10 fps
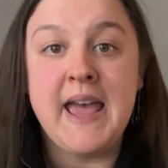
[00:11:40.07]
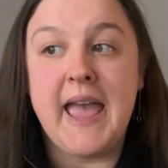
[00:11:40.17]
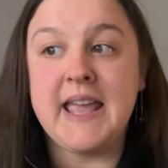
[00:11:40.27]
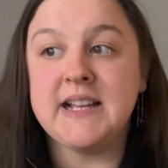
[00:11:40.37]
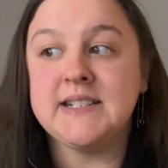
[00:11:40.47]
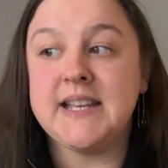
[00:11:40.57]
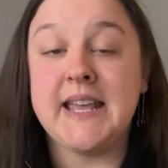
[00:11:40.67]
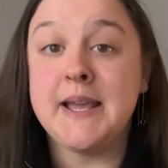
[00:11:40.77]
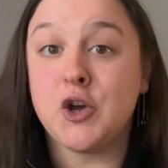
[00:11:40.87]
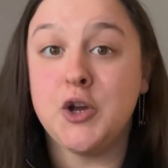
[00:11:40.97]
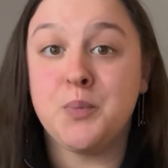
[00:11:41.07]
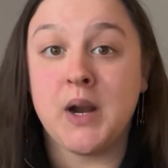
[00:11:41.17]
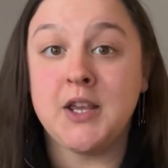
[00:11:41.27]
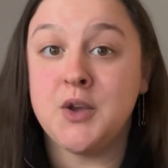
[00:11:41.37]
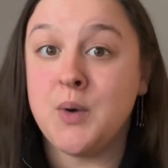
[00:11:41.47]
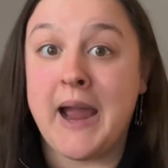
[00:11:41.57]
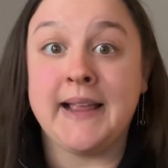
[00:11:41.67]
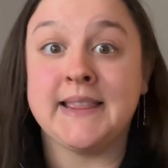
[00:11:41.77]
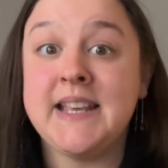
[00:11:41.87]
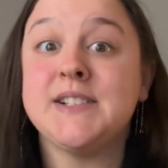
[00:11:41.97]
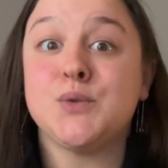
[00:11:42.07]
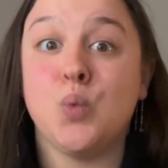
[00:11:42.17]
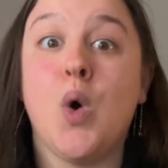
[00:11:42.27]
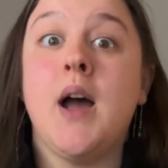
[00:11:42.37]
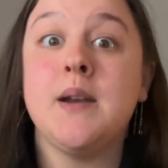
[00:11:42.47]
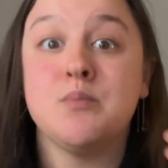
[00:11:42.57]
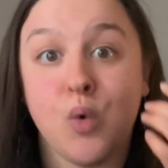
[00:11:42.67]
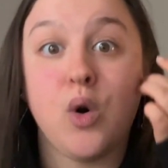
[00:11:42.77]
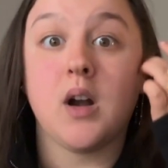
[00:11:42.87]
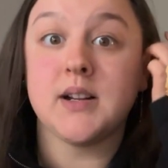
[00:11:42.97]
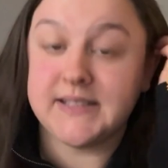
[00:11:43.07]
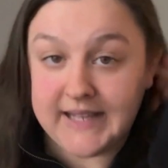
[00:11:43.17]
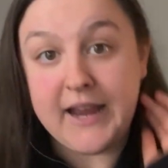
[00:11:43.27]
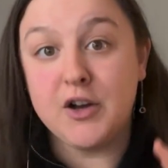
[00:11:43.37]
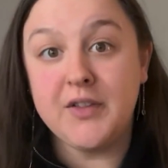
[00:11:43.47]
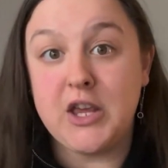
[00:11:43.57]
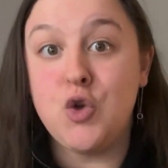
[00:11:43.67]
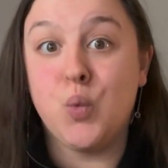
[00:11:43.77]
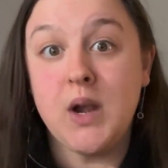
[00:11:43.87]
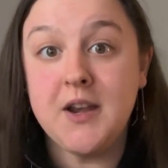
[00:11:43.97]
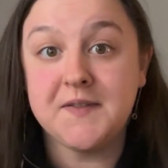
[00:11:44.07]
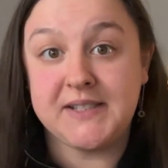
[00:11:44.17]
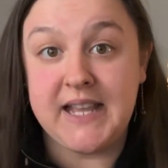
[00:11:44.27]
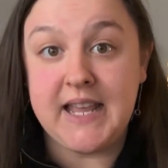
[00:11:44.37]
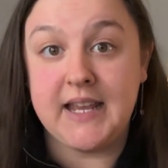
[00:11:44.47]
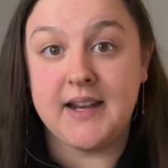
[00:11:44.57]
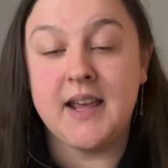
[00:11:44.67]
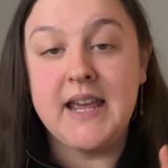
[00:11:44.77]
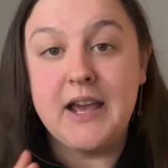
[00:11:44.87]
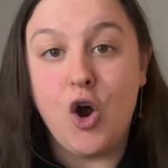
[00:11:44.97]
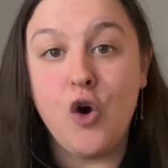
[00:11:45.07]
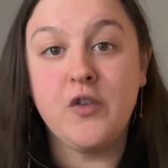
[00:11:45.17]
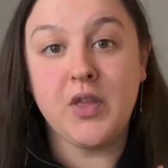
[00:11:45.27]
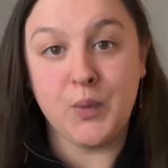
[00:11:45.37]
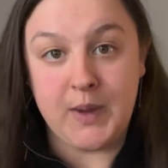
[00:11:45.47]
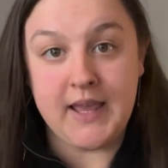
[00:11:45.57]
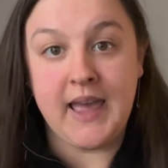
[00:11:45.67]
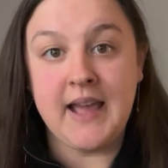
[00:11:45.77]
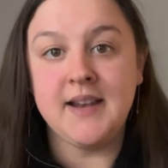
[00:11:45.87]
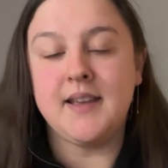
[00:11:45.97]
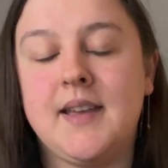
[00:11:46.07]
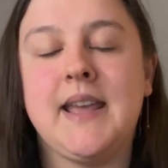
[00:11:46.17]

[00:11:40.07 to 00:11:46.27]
and it could bring you at least one more sale that you wouldn't have seen over the weekend.